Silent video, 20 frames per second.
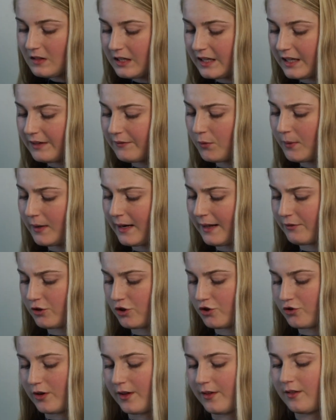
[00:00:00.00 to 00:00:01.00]
Even when I was
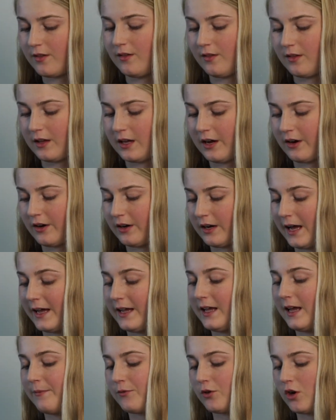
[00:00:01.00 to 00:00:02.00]
stressed and scared, I
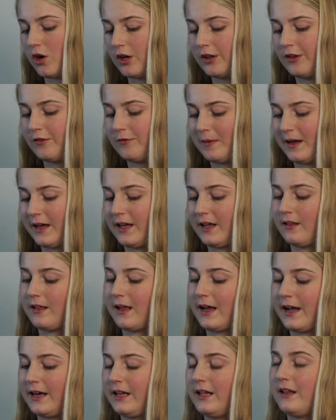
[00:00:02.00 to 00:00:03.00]
kept all of my
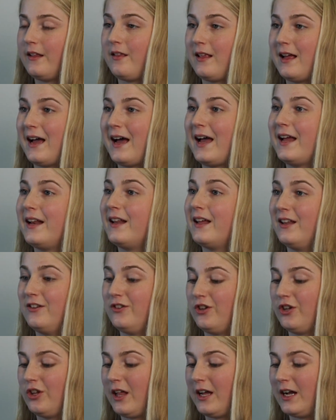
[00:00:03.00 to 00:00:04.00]
anxiety inside
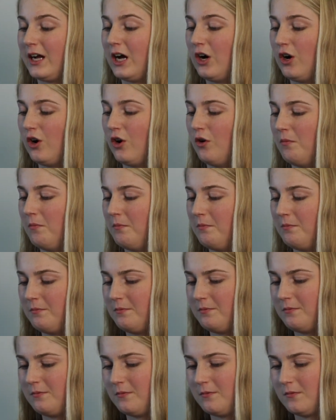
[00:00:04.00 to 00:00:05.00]
until I got home.
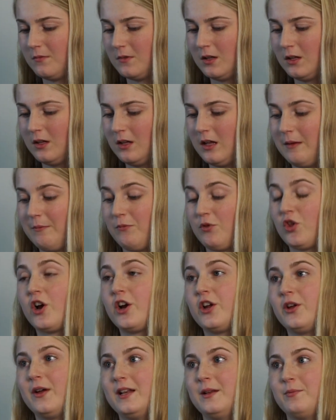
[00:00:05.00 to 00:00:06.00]

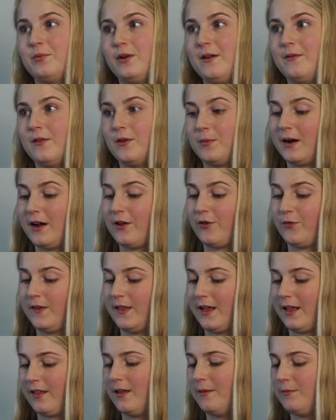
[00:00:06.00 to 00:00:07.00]
Sorry you had to pay the price for
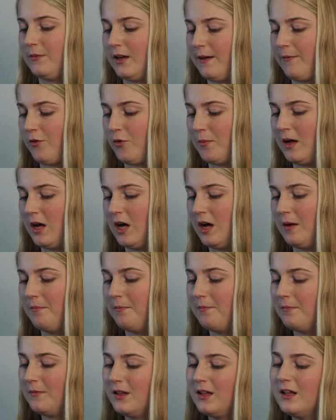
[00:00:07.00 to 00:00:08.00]
that sometimes, Mom.
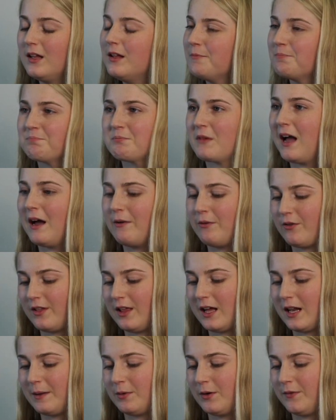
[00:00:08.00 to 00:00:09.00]
I was
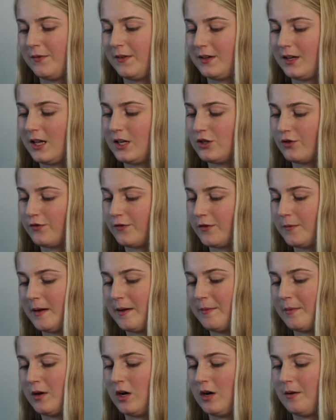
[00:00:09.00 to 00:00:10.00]
not a perfect angel for
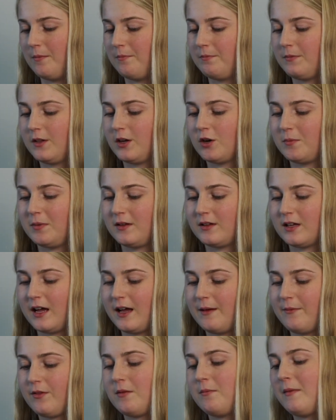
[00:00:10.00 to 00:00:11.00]
my mom. There would be
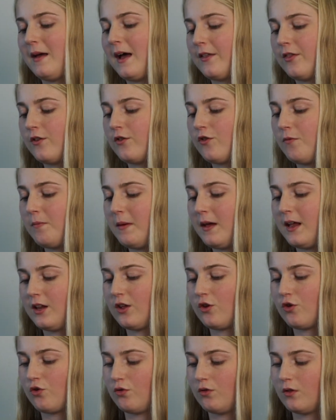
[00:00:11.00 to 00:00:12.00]
times in math or
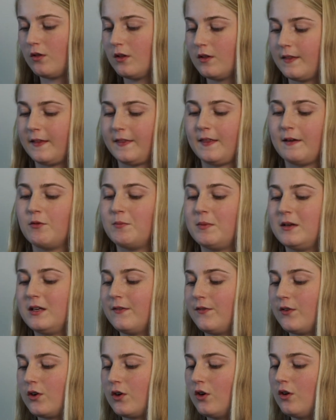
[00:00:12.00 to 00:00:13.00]
Spanish that they would be
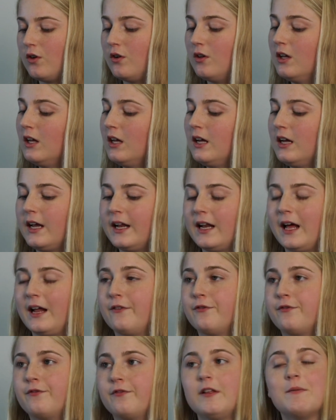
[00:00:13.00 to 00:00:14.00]
difficult, and
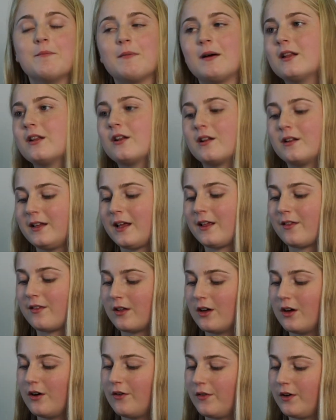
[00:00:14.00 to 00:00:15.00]
I'd flip my little
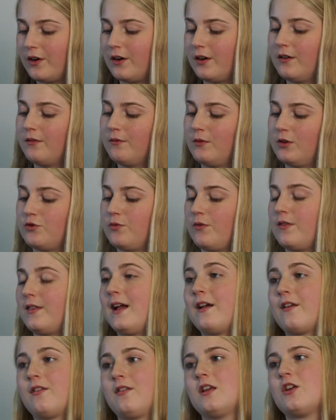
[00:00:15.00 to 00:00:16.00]
desk over, which was
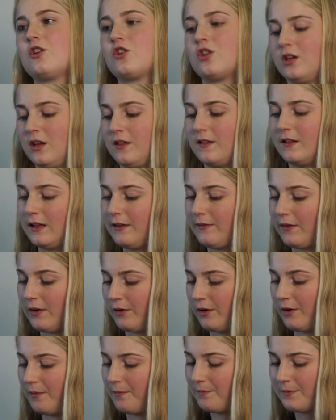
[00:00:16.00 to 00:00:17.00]
now stationed in the living
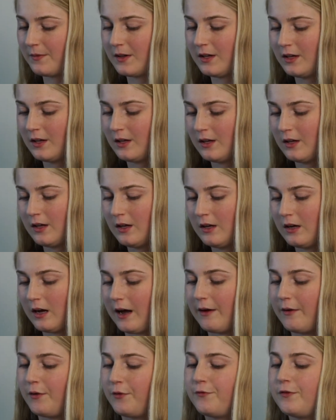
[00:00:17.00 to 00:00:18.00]
room.
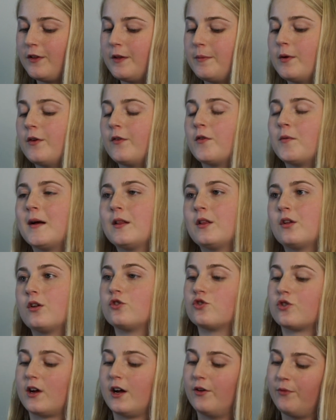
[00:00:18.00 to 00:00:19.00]
I would flip over my
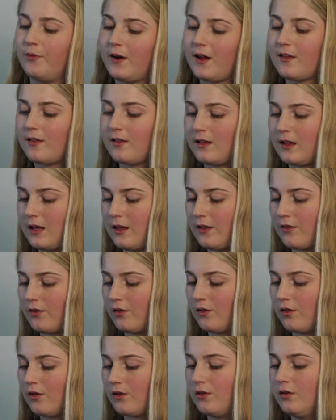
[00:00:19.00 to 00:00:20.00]
little dry erase
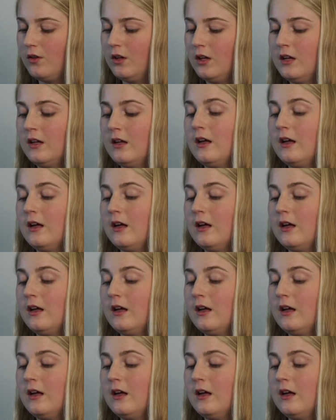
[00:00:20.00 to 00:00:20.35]
easel.